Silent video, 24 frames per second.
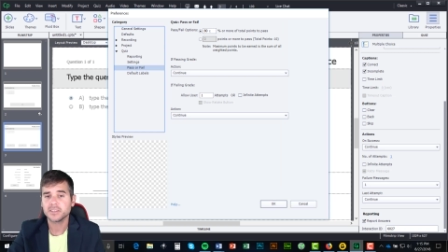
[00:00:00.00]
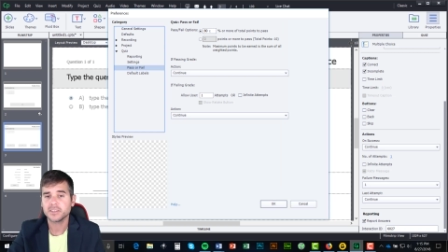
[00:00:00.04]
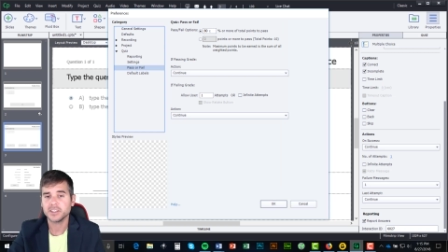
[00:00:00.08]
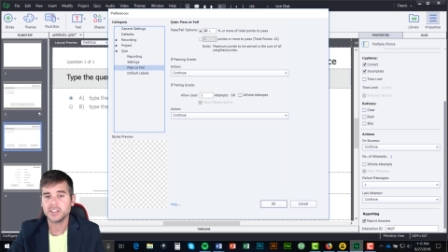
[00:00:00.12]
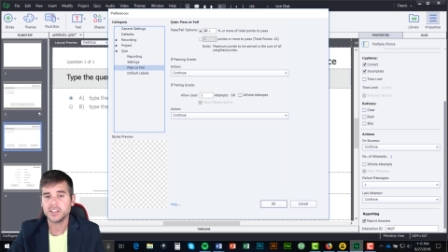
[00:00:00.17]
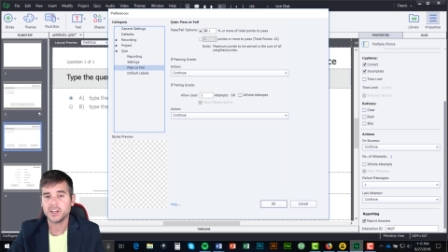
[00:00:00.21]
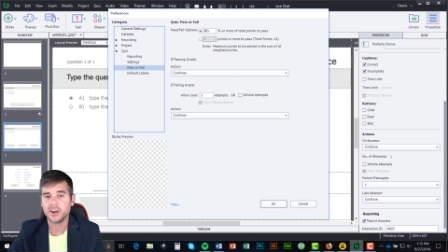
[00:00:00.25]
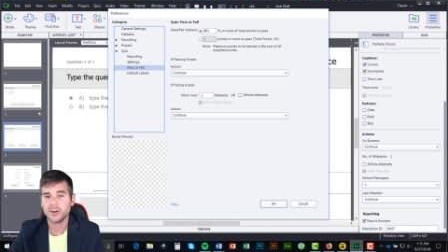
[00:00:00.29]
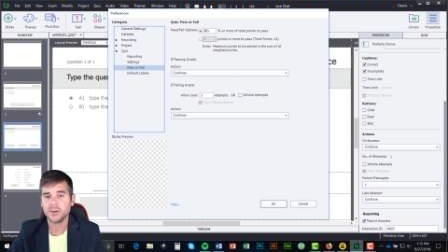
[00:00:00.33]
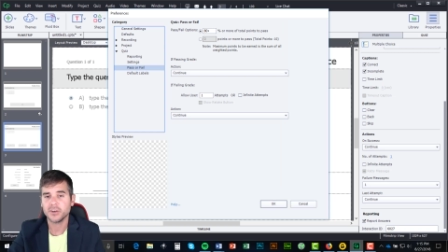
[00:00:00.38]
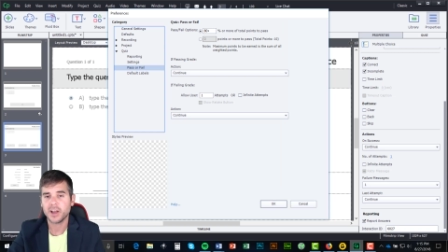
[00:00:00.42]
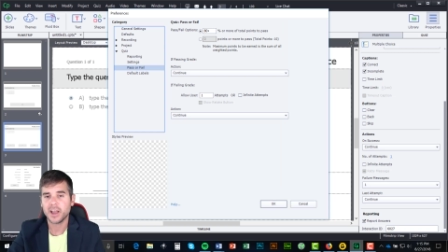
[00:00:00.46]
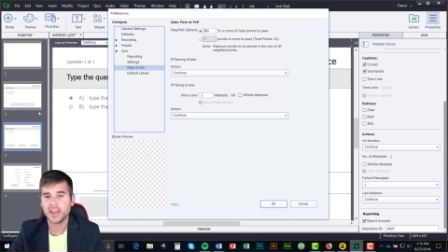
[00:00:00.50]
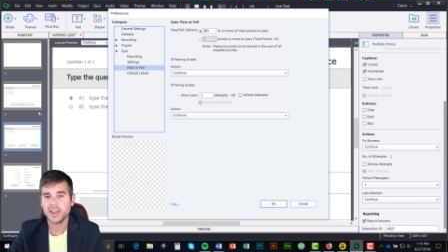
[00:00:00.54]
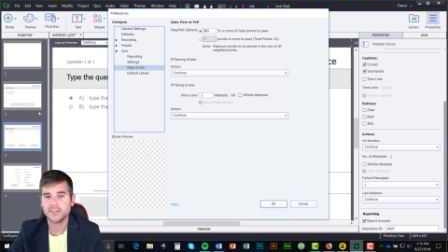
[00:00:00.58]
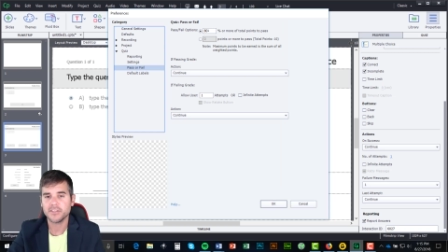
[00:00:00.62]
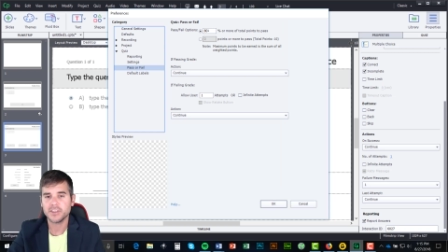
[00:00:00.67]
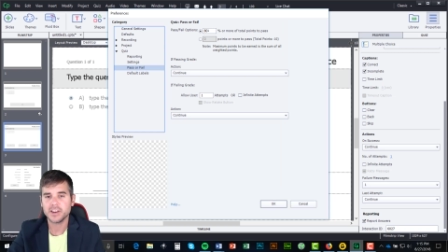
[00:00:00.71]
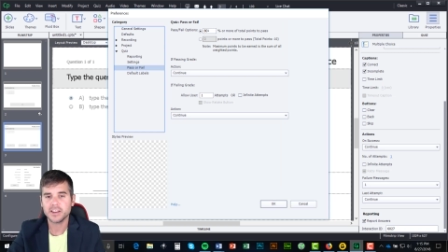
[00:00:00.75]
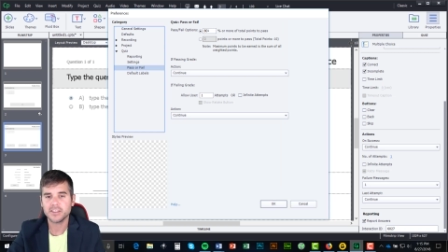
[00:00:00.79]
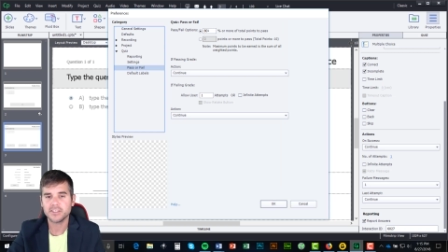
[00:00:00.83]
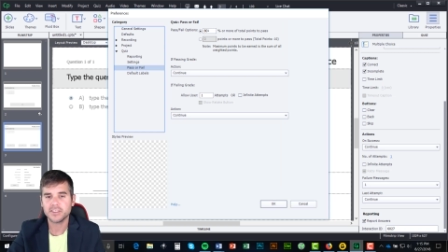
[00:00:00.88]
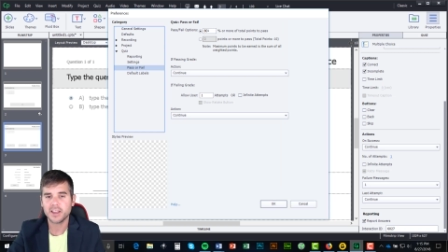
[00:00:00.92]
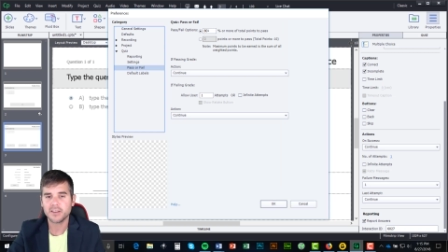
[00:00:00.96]
You know, I
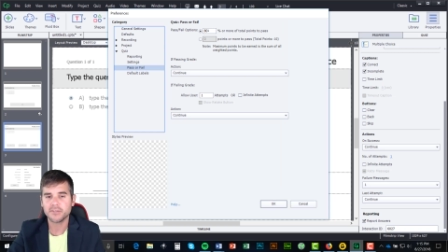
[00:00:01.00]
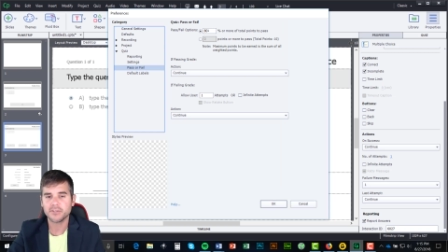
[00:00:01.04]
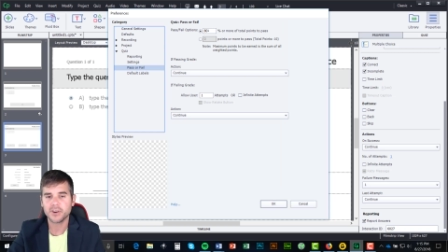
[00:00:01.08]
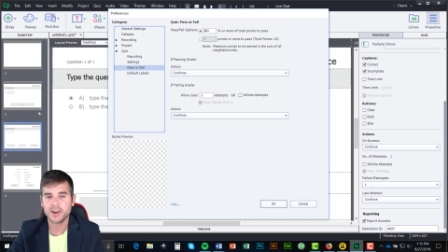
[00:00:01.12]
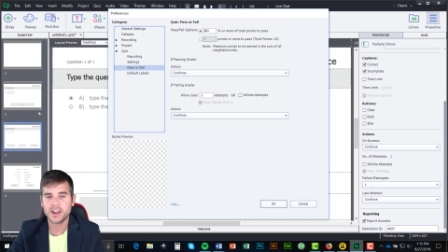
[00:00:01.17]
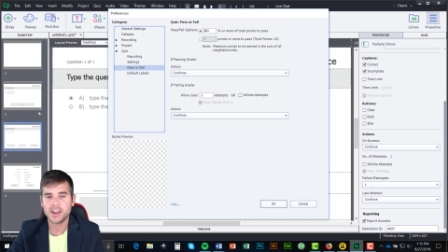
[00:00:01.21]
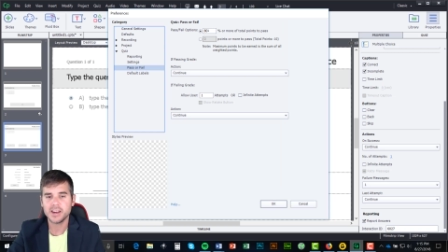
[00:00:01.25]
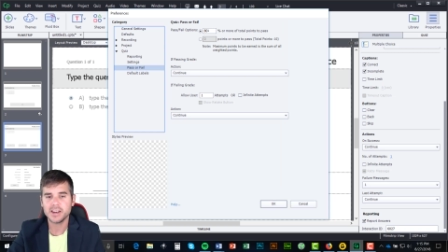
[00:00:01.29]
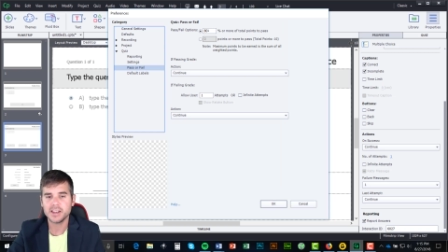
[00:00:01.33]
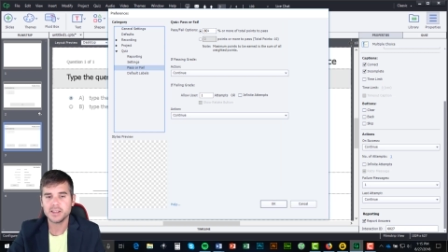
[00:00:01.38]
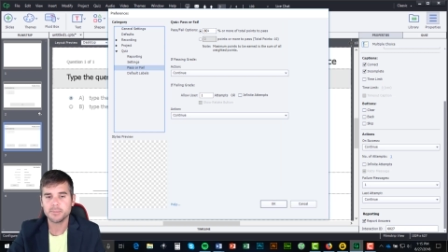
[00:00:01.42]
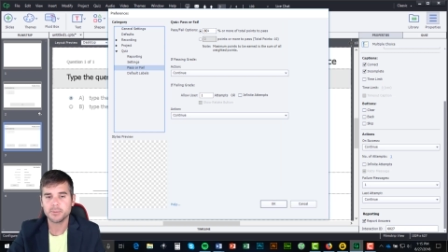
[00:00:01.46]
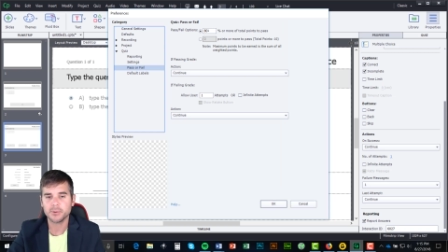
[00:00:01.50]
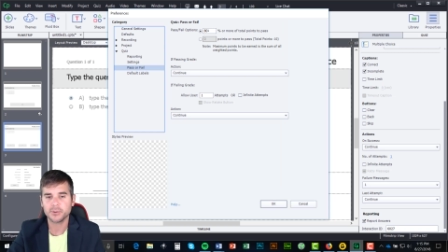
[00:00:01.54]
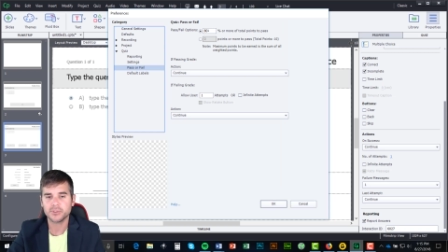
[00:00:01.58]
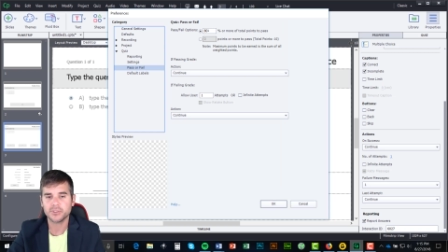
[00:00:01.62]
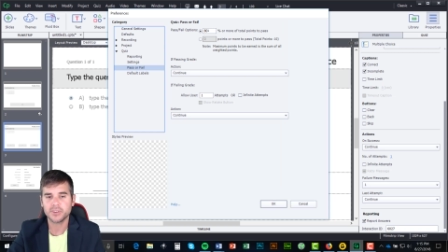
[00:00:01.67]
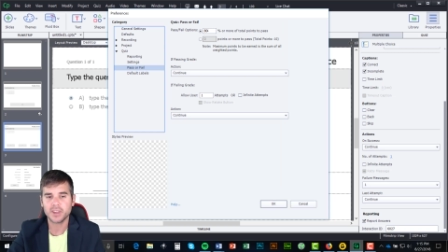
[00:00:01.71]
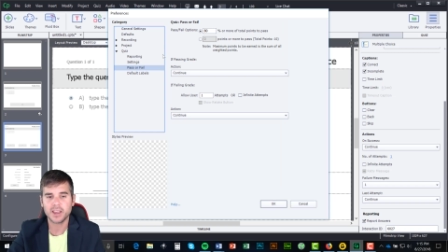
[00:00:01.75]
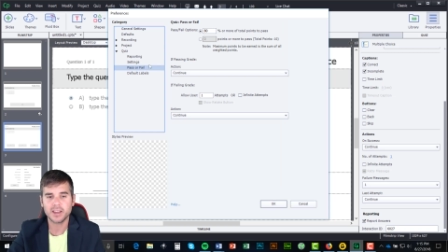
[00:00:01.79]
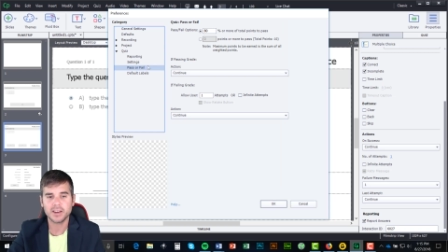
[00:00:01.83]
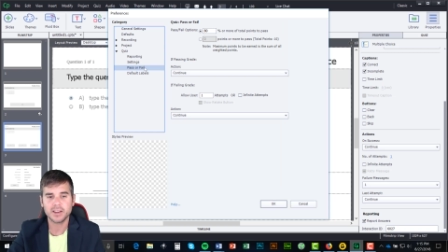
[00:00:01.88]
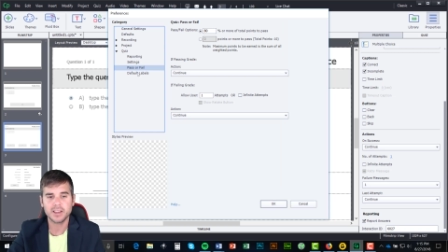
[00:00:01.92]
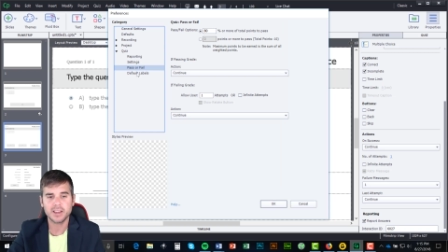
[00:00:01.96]
have it set for
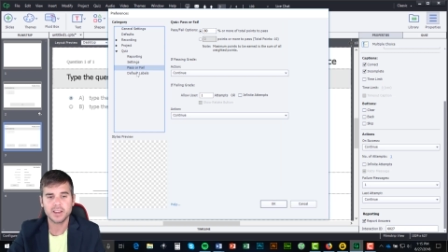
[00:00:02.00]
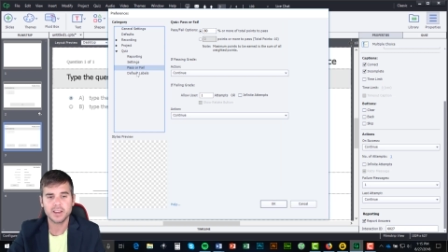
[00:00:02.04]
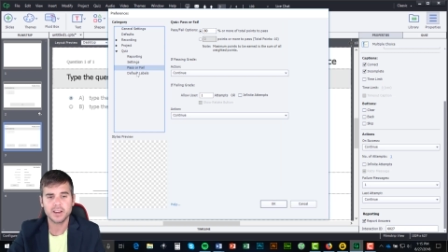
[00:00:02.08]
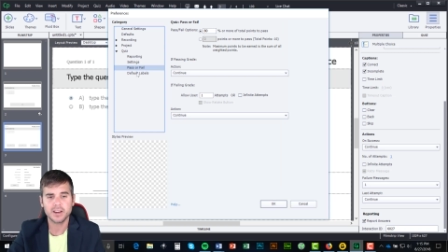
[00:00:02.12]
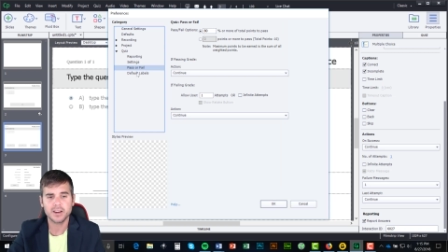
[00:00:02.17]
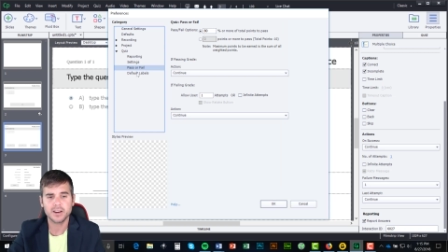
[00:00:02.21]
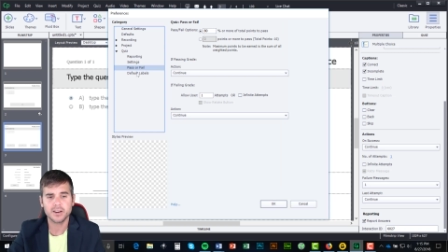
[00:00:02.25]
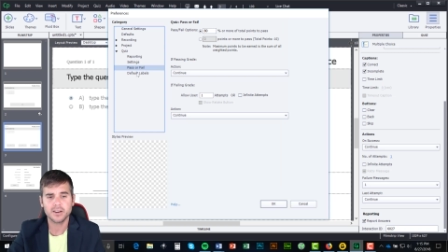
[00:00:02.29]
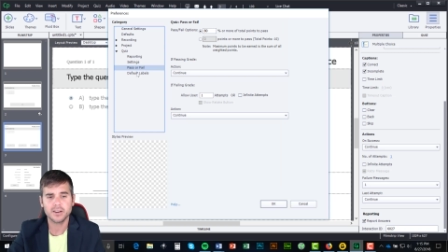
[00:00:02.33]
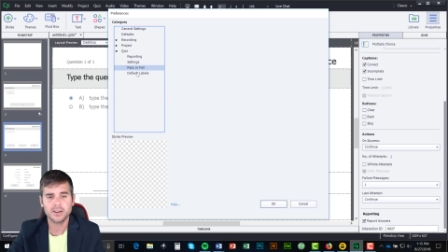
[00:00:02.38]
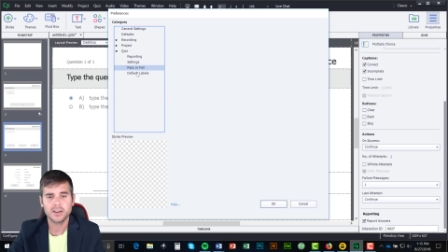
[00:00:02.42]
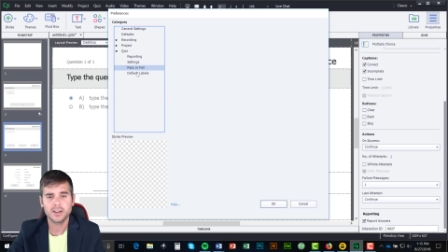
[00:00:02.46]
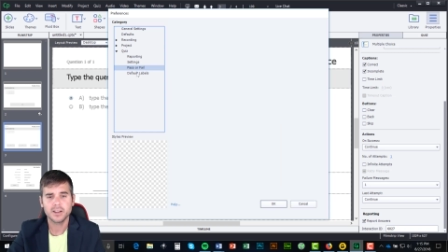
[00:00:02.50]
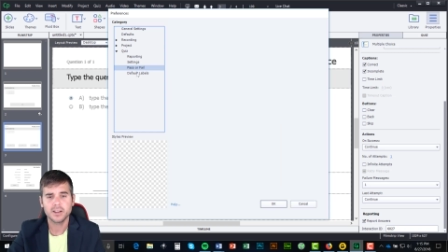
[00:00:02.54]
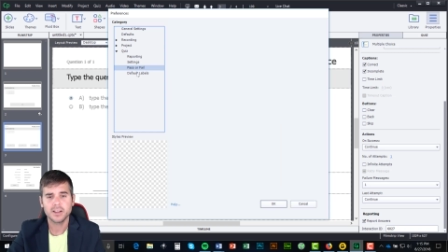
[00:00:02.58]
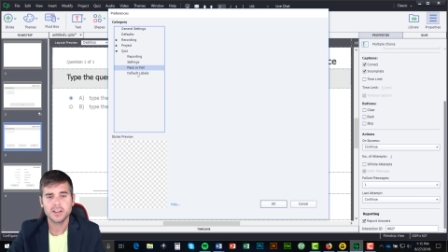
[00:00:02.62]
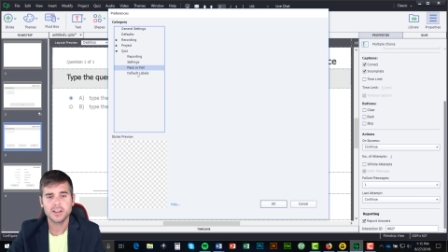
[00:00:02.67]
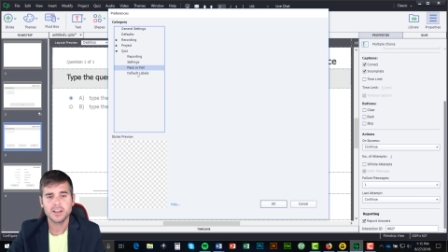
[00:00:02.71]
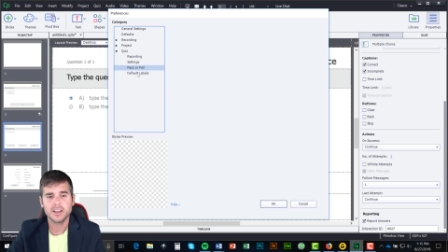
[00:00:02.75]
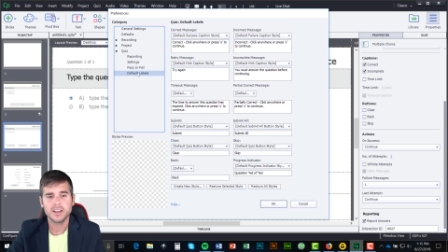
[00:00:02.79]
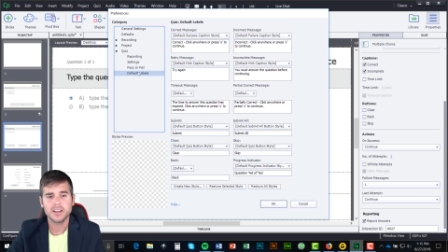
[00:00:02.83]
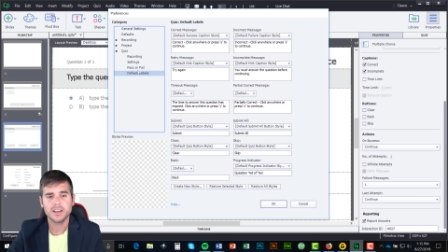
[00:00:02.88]
80% here.